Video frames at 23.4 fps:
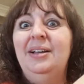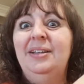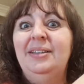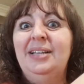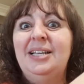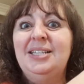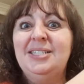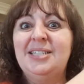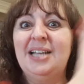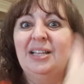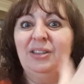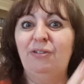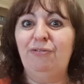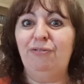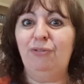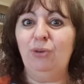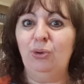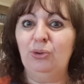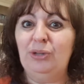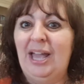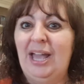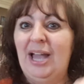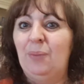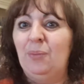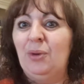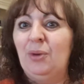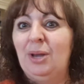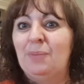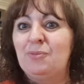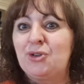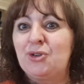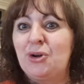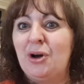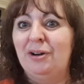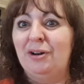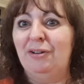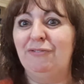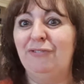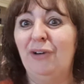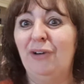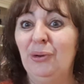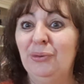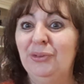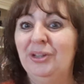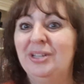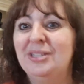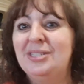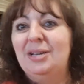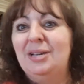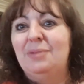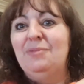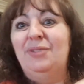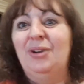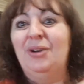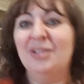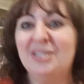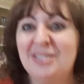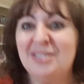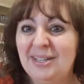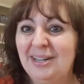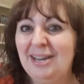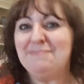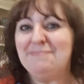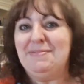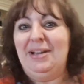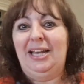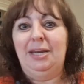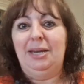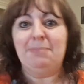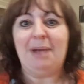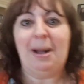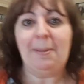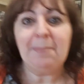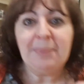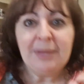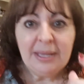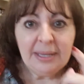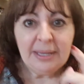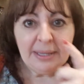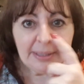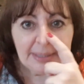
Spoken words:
They start to fall down while I'm trying to fold it. So I'm constantly picking them up.